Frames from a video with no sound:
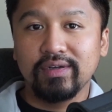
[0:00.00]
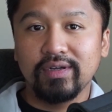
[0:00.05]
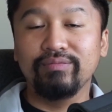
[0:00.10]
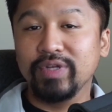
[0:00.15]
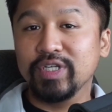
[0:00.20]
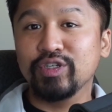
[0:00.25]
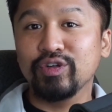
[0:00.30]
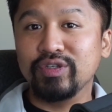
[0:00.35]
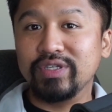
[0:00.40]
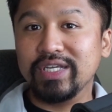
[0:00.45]

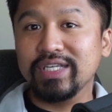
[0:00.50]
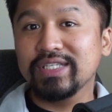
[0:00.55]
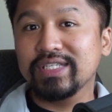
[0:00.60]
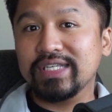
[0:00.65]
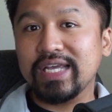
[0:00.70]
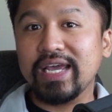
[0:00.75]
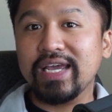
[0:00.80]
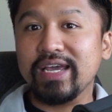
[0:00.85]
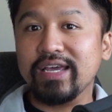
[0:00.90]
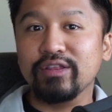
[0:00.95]
Blizzard did
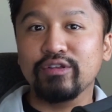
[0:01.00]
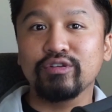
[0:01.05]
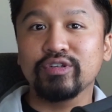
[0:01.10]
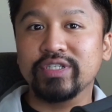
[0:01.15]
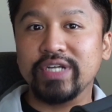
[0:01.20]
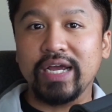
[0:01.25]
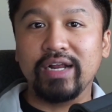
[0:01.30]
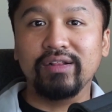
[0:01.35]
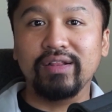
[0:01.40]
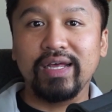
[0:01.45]
say in their
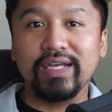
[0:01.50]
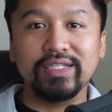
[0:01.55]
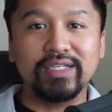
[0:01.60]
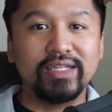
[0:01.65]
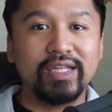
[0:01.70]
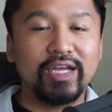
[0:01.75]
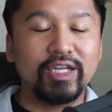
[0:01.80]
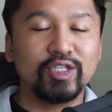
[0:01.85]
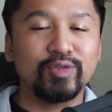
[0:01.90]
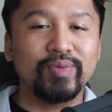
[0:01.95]
Shadowlands
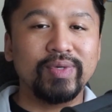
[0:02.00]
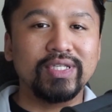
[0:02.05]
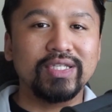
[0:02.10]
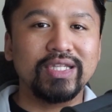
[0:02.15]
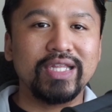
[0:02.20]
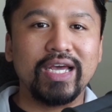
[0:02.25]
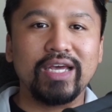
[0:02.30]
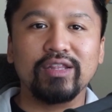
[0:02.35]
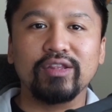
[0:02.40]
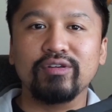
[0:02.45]
announcement
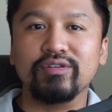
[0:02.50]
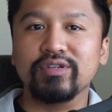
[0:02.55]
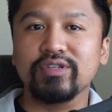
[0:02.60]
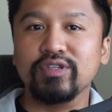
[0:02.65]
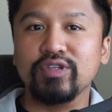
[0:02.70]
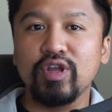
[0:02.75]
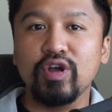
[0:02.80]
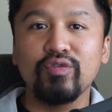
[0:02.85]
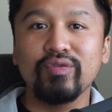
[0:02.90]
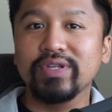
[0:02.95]
that there's
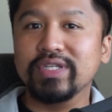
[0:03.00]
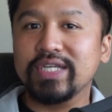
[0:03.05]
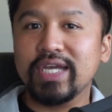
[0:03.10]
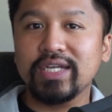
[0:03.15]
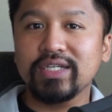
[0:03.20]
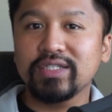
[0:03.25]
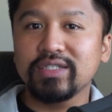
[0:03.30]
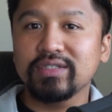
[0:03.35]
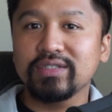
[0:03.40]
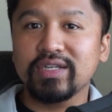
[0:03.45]
no
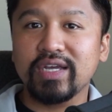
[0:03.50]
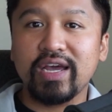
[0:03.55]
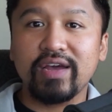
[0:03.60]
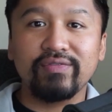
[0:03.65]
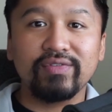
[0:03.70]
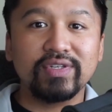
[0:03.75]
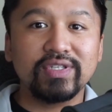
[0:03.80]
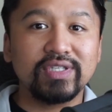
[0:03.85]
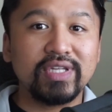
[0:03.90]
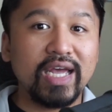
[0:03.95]
intention to
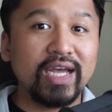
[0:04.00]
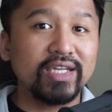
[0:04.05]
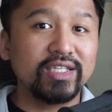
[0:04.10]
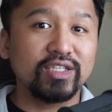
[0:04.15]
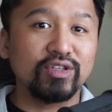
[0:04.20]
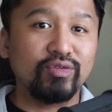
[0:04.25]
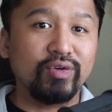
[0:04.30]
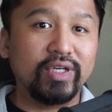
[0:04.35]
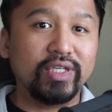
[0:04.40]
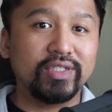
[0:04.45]
have a stat
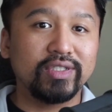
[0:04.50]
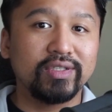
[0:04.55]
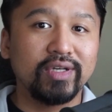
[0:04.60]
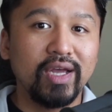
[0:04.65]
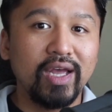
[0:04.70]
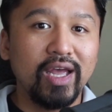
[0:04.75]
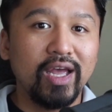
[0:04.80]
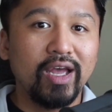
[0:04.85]
squish.